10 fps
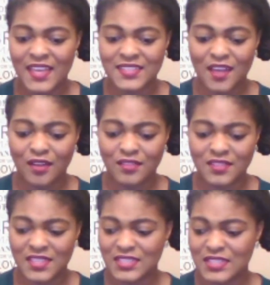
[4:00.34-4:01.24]
has all
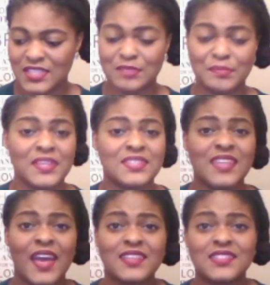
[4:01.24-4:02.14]
these, these big
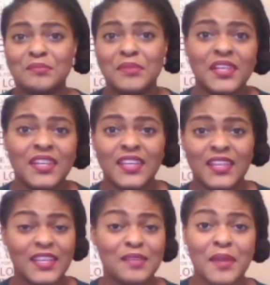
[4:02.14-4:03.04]
stacks of money,
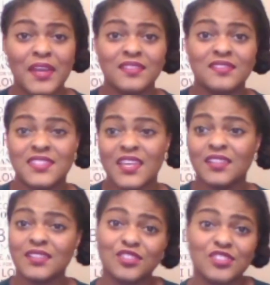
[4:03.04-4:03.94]
and he may
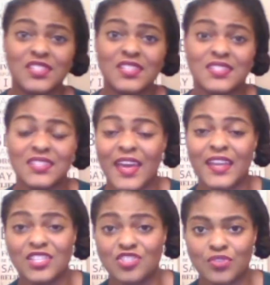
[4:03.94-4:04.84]
sell all of this and
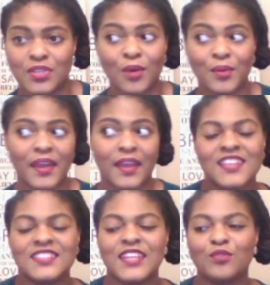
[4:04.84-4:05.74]
that in the street. Okay,
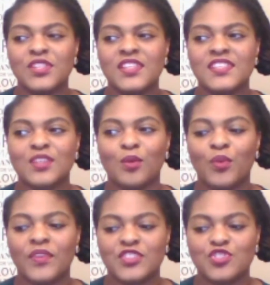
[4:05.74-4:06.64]
is that really
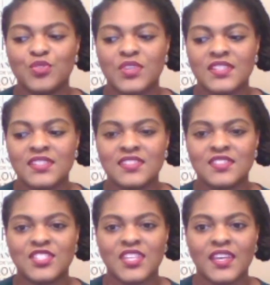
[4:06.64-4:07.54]
someone that you can
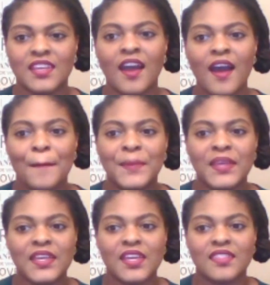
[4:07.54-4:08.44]
see
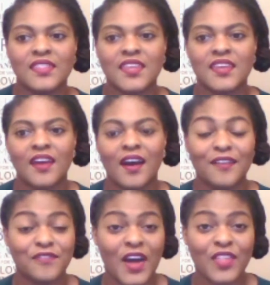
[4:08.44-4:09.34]
being the uh,
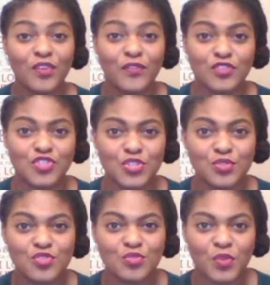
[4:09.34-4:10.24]
father of your
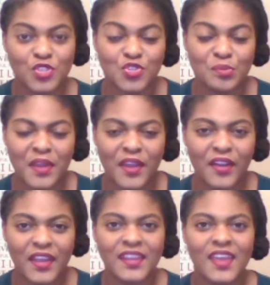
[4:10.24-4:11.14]
children once you're married?